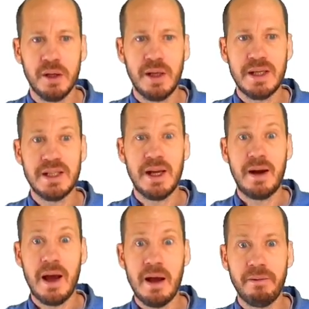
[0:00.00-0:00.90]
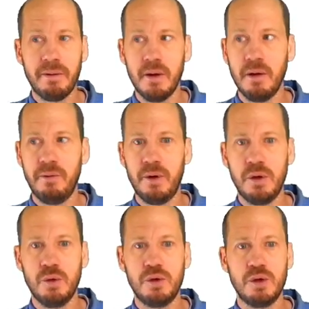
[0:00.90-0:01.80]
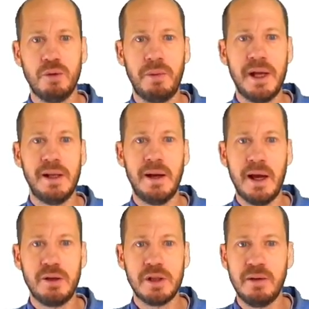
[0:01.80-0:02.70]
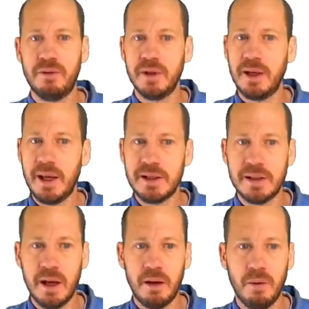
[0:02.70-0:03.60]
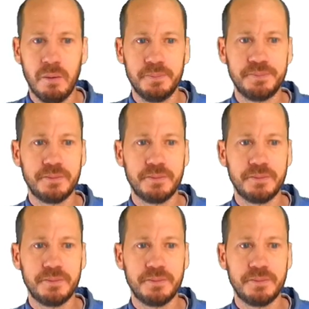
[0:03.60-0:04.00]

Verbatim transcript: this is enough for you to supply the nitrogen for the next cycle.